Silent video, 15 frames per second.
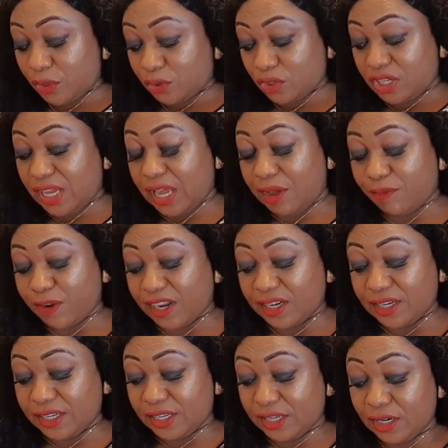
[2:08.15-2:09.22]
But today I
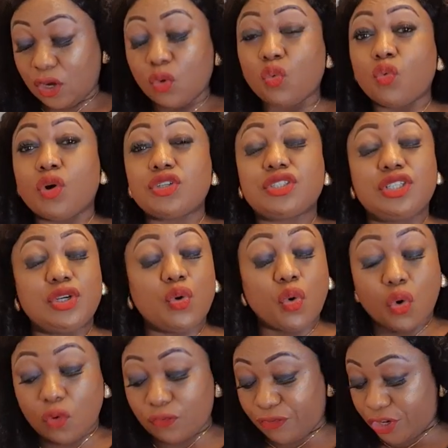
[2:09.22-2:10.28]
finally watched the
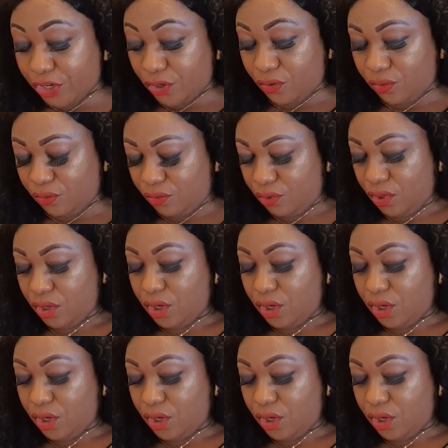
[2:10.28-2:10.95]
whole video.